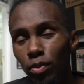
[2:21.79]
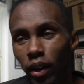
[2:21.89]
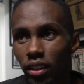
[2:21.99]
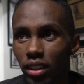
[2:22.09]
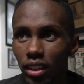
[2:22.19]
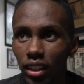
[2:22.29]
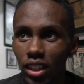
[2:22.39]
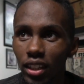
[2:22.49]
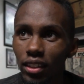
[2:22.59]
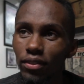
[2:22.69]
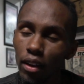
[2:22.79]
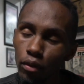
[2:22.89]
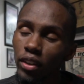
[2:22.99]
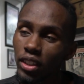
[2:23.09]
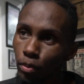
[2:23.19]
brothers actually. 5 of
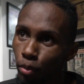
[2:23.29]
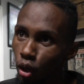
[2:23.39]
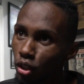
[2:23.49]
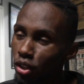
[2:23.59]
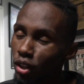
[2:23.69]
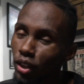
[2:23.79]
us that box.